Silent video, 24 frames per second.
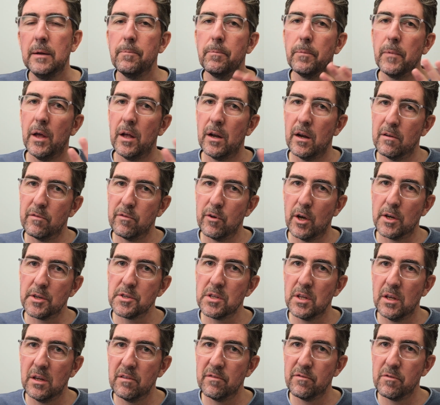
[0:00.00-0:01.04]
and I've lost
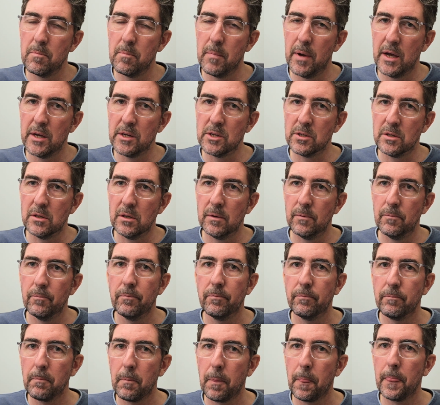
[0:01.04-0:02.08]
information.
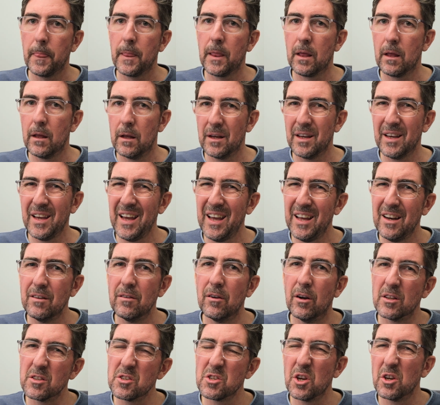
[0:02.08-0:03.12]
Again,
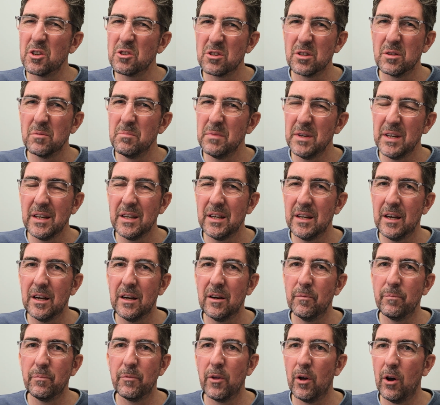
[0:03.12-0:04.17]
on social
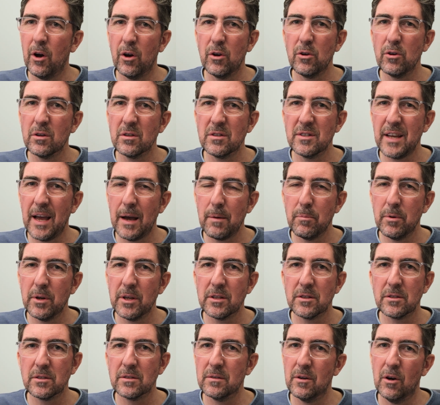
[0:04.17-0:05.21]
media, on your
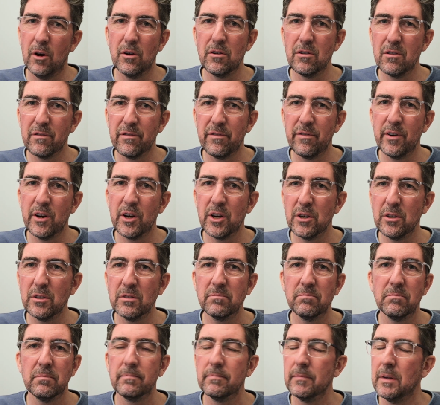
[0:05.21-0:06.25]
tablet, on your phone,
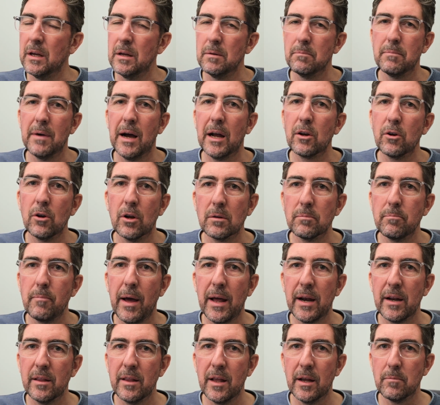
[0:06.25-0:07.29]
might not
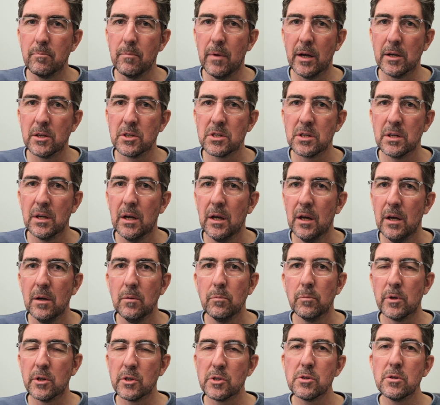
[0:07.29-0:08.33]
matter that much.
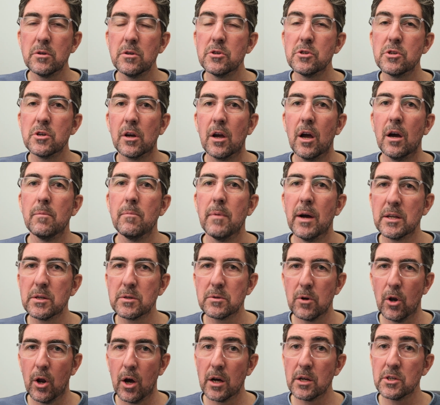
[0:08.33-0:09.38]
But as soon as you go much
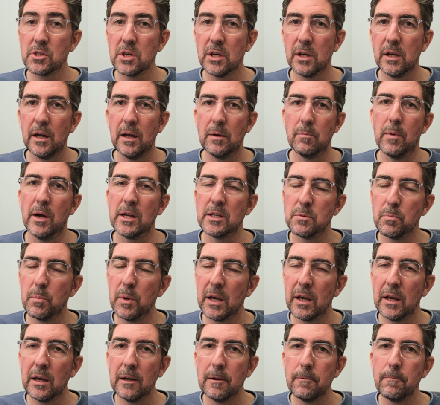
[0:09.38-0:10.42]
larger and much
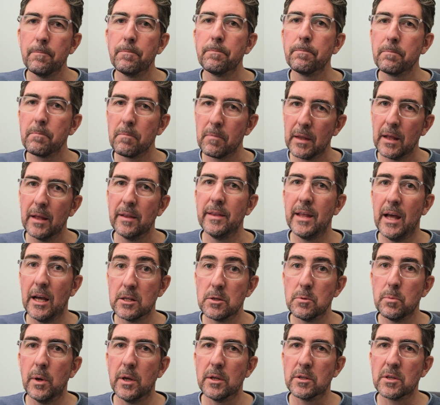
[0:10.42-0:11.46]
bigger,
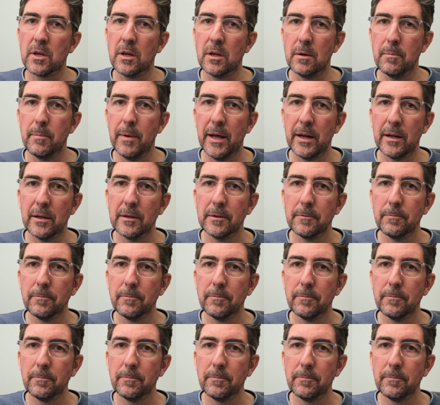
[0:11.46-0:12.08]
that's where it's going to matter.